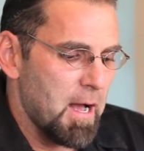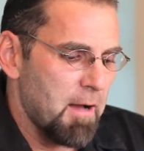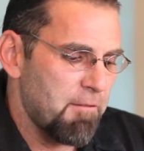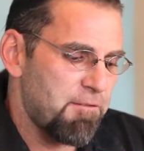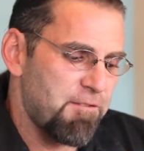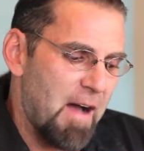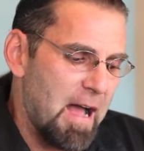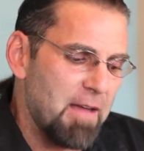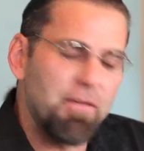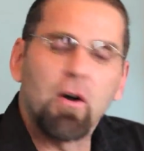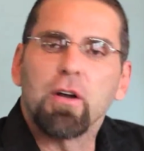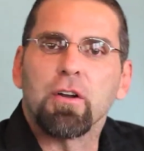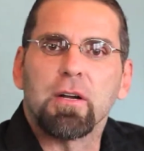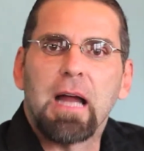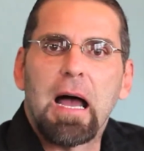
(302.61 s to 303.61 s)

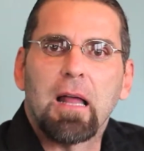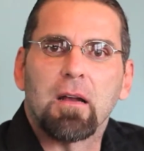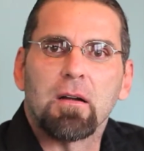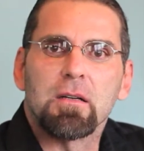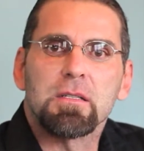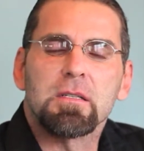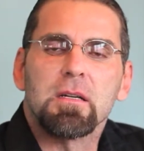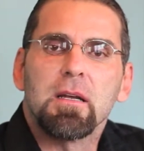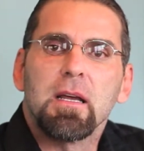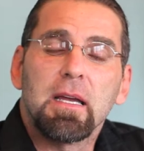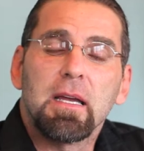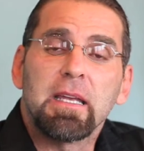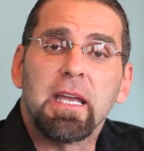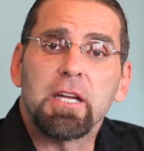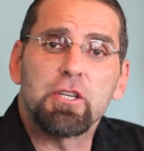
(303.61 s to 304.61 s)
$500
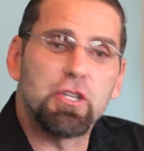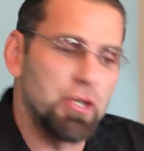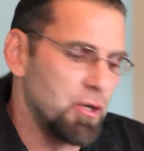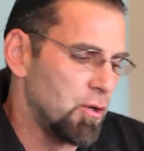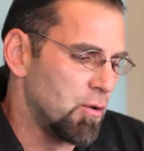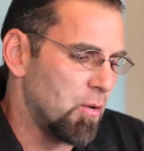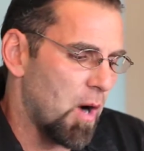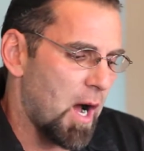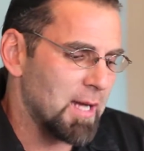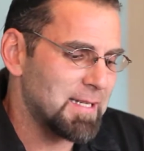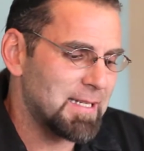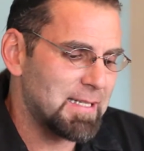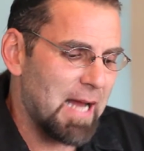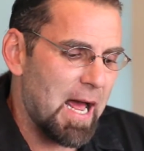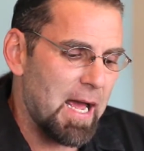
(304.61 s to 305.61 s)
gets you a
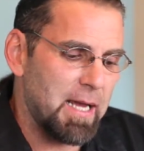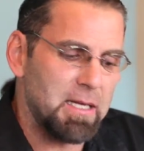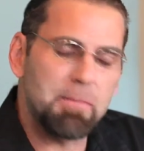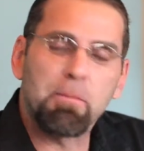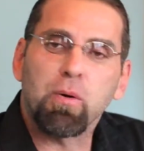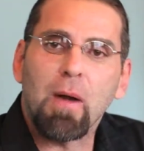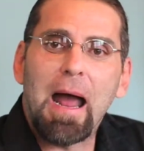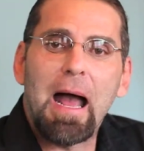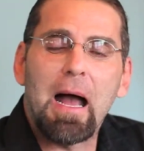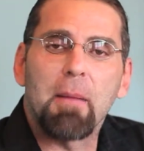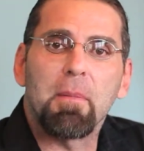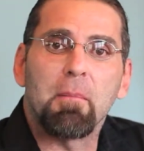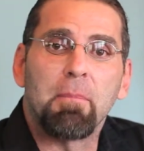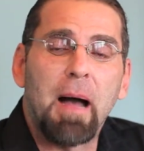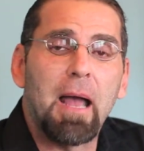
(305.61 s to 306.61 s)
signed
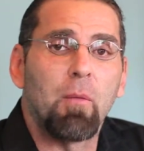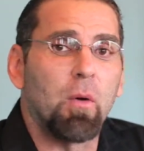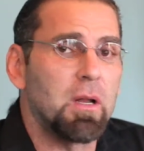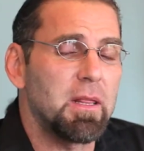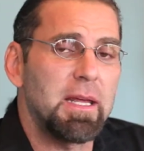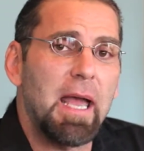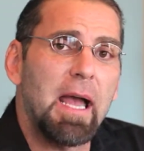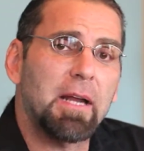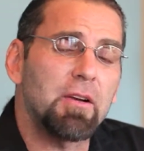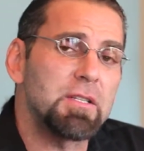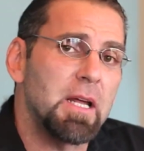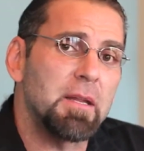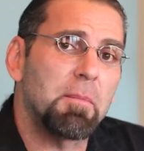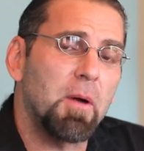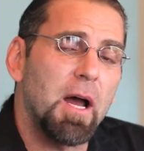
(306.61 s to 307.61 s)
prop by one of the actors
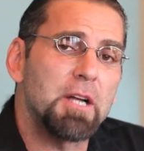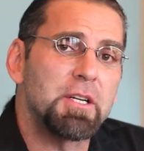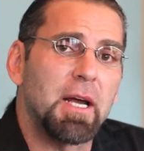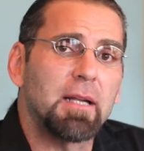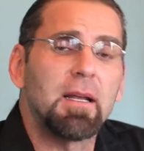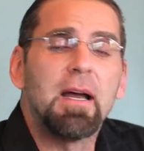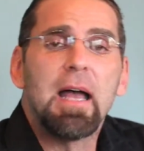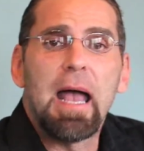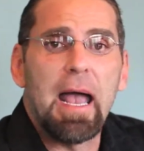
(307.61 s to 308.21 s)
on the project.